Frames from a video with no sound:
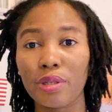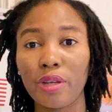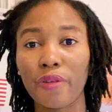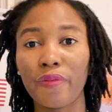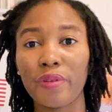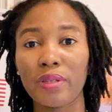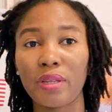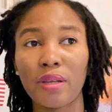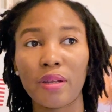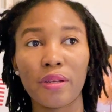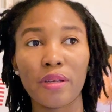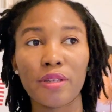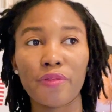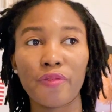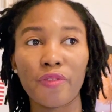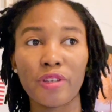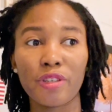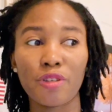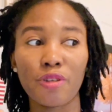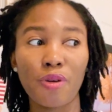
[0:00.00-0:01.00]
if
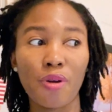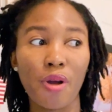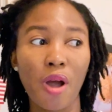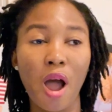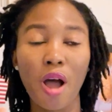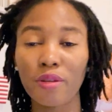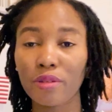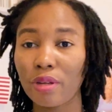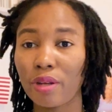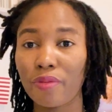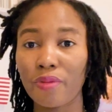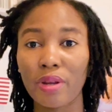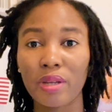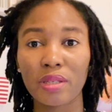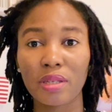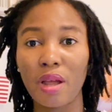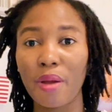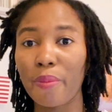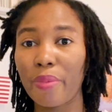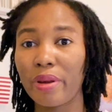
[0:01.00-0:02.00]
it's your house address,
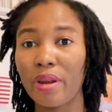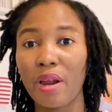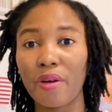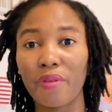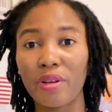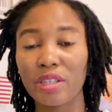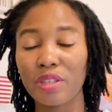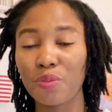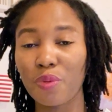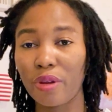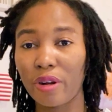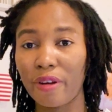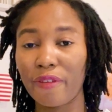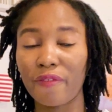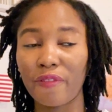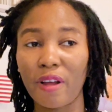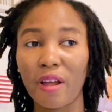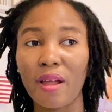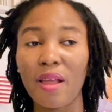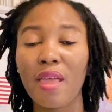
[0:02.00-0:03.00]
company address,
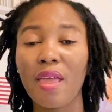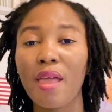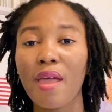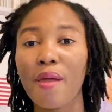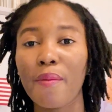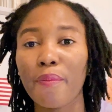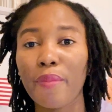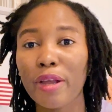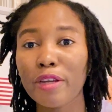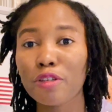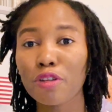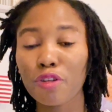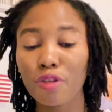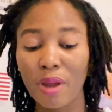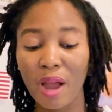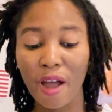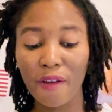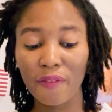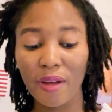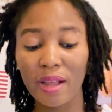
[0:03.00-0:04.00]
whatever, make sure you
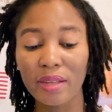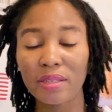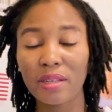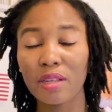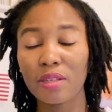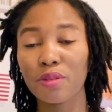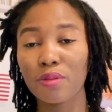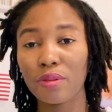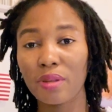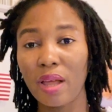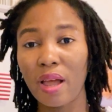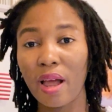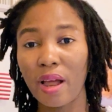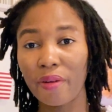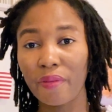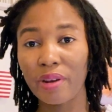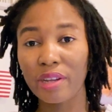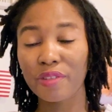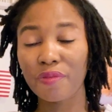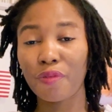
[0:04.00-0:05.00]
have access to that
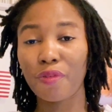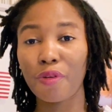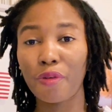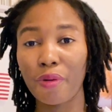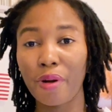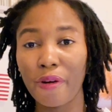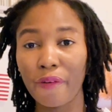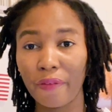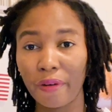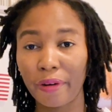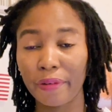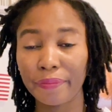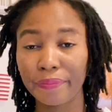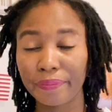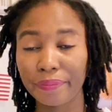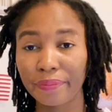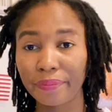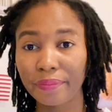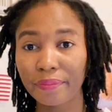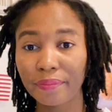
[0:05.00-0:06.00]
address forever.
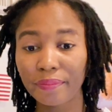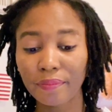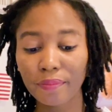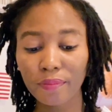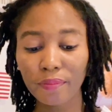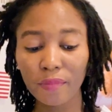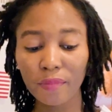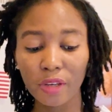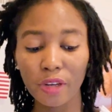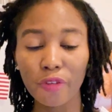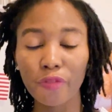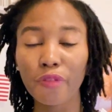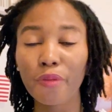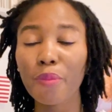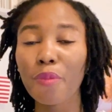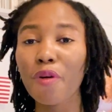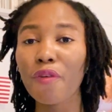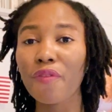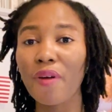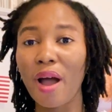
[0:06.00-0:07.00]
If you
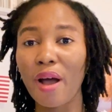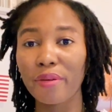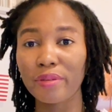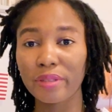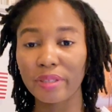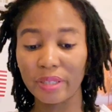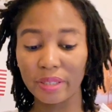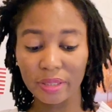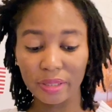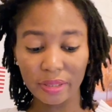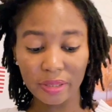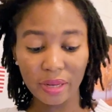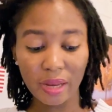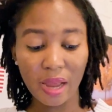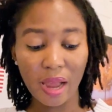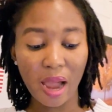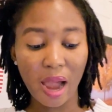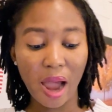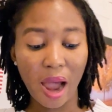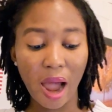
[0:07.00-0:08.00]
move houses
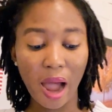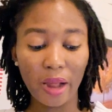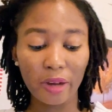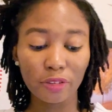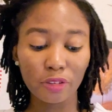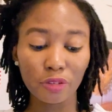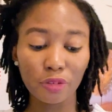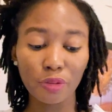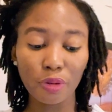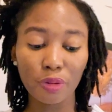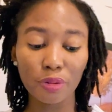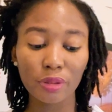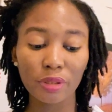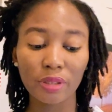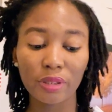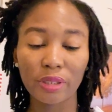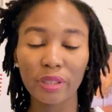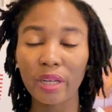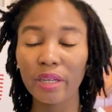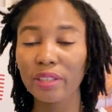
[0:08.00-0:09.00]
and you don't
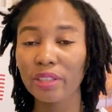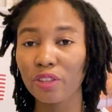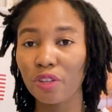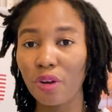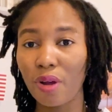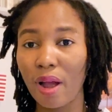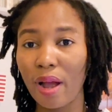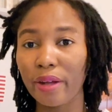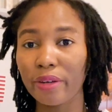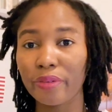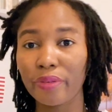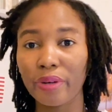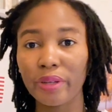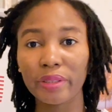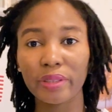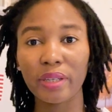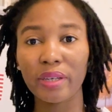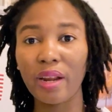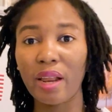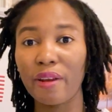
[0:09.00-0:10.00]
change your
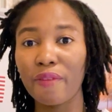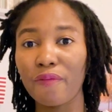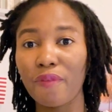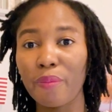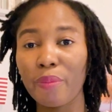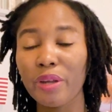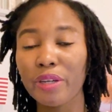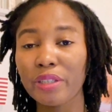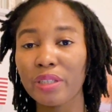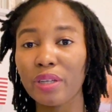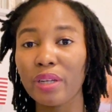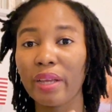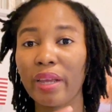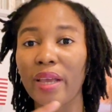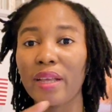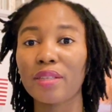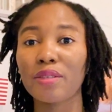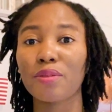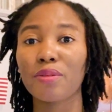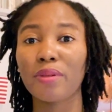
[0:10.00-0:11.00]
address and an information
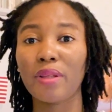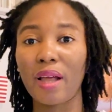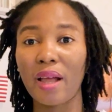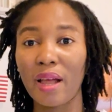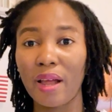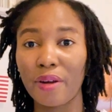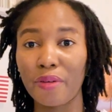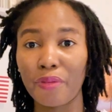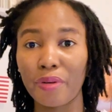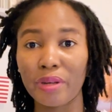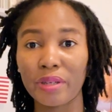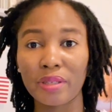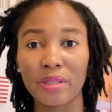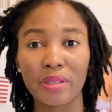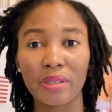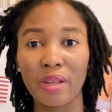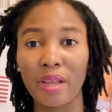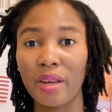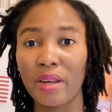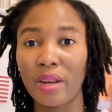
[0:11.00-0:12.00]
gets to that address
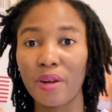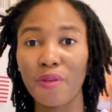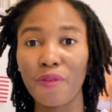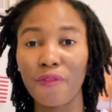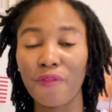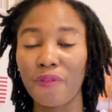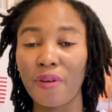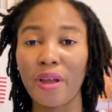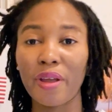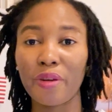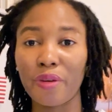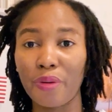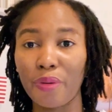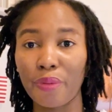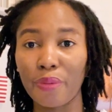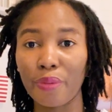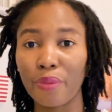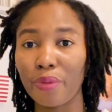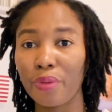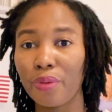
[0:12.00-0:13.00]
and they don't find
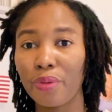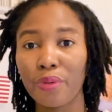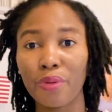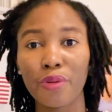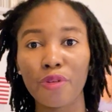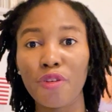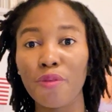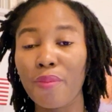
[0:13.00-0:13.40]
you, you